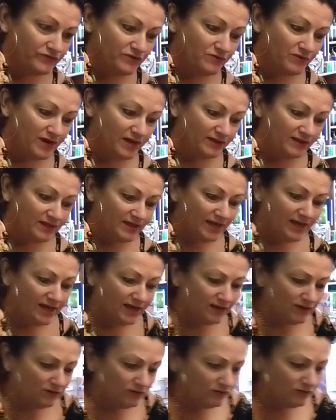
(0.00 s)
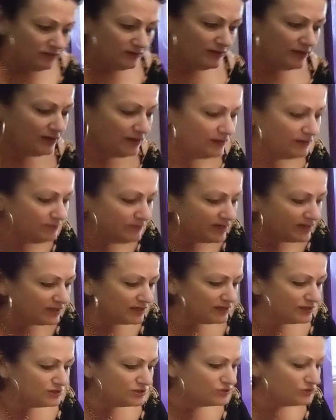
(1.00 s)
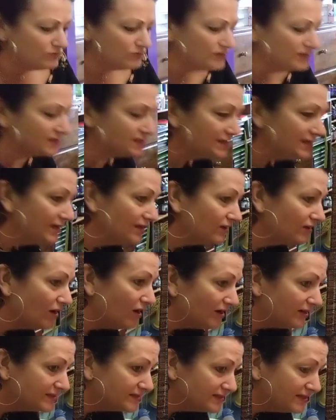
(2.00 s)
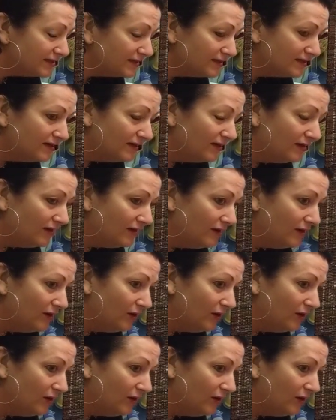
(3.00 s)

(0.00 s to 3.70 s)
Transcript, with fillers: moves around the ankle and making sure this little guy's in.